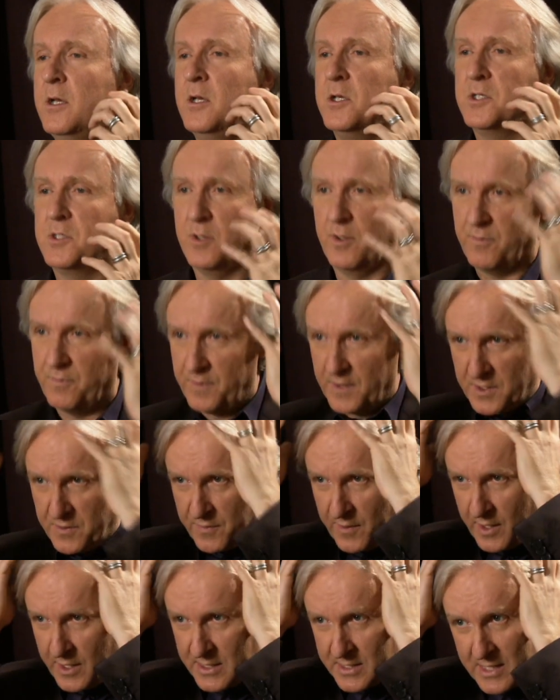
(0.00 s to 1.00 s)
So it fits
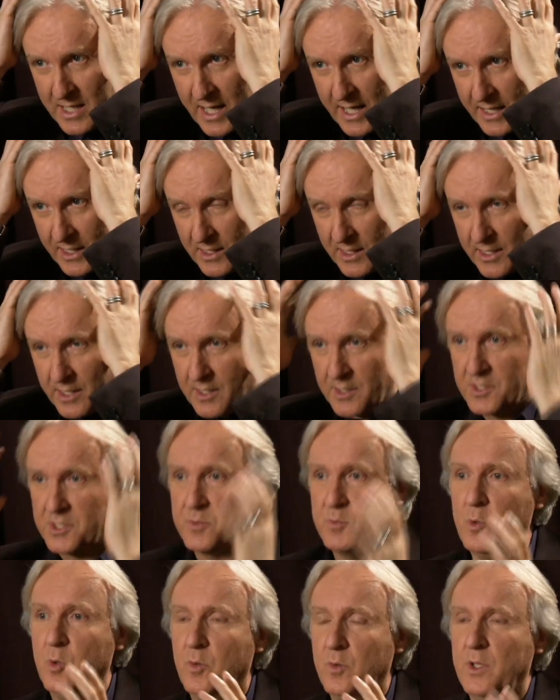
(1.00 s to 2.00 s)
very tightly and
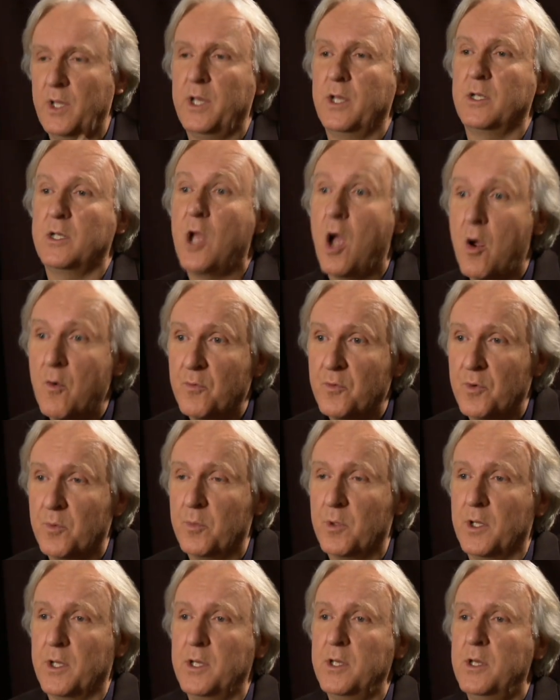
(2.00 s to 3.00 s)
smoothly and
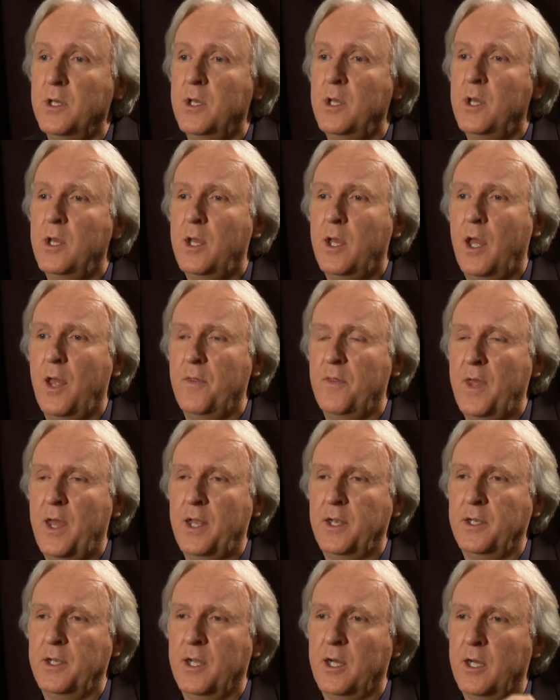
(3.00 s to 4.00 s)
comfortably. And
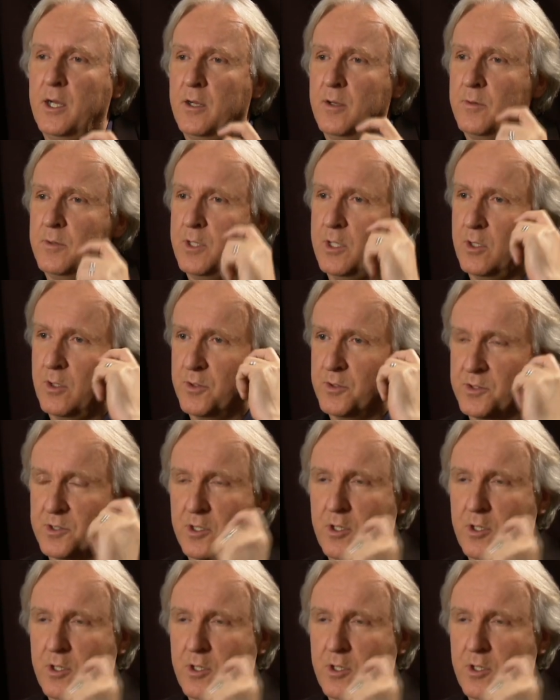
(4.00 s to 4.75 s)
then uh, you know, there's a